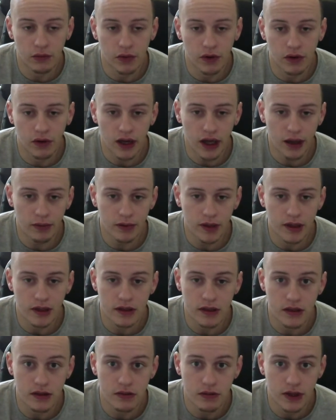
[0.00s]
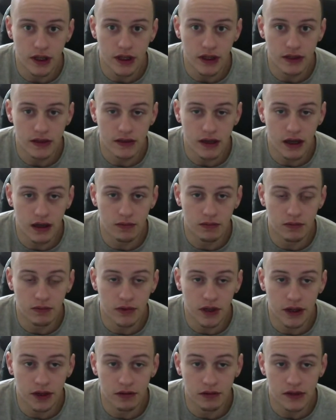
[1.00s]
what'll happen is, is when they stop,
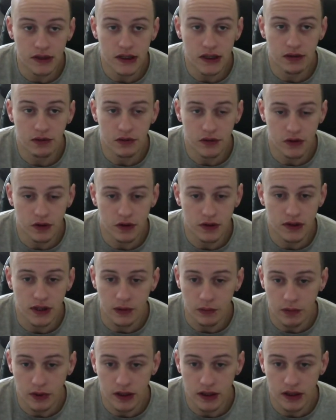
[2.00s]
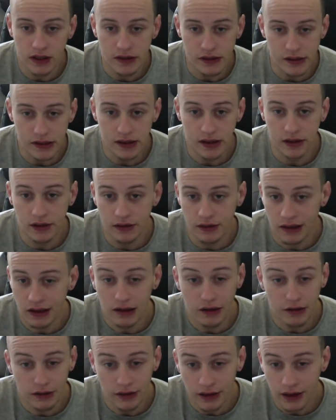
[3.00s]
they don't see the results they wanted to see
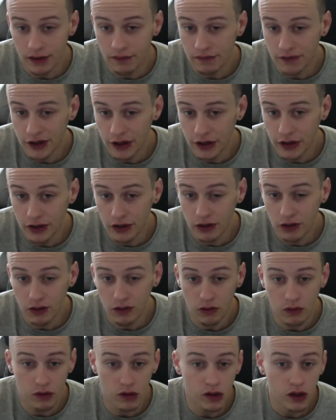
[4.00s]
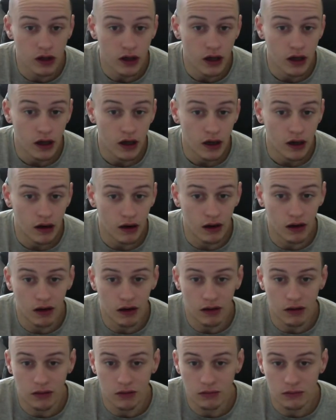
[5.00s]
that that video, or
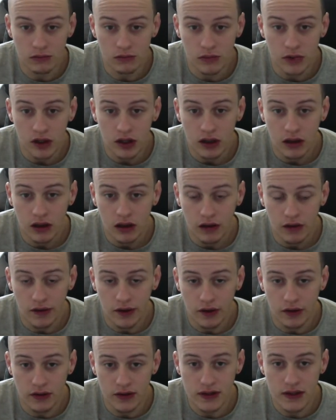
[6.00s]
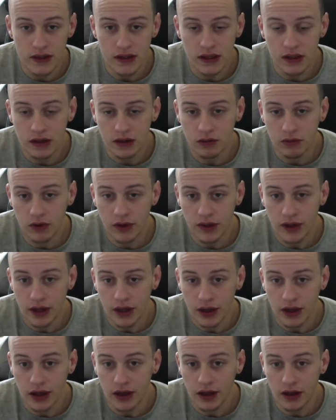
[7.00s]
um, they don't see what
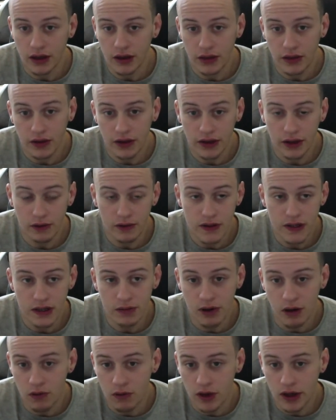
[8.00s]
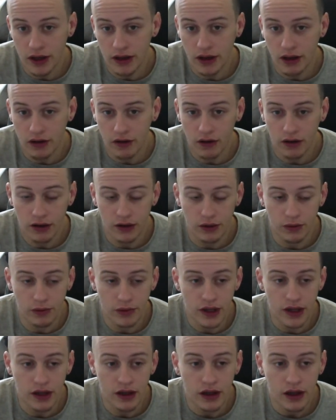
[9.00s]
they thought they would see by working that hard in a
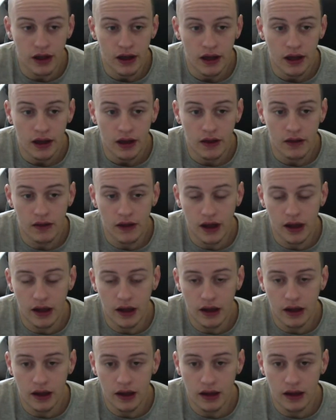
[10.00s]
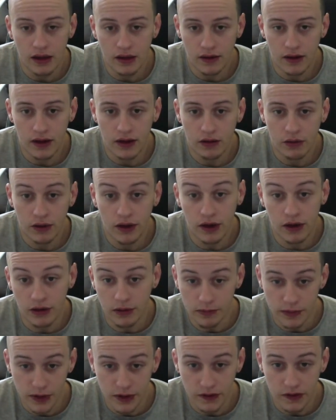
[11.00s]
week. They they quit on
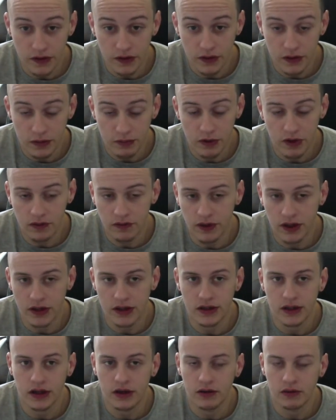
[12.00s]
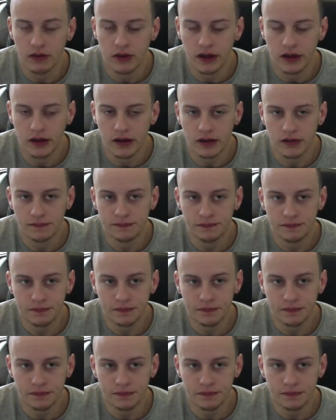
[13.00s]
themselves. They lose the motivation. They don't want to.